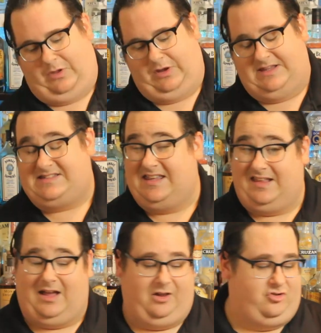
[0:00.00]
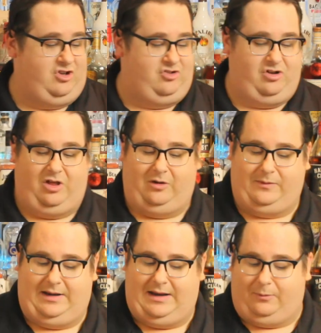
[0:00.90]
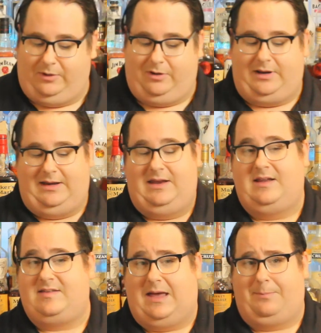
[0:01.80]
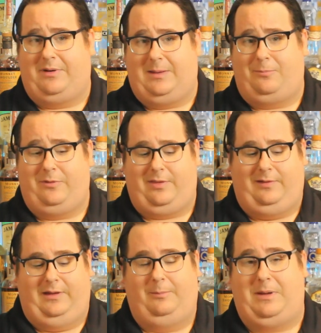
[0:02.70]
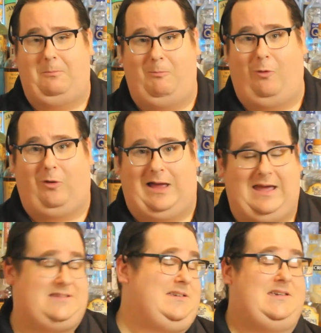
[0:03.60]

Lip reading: Now you can see the color changing already. Now we're gonna need to top it up with a little bit more ice.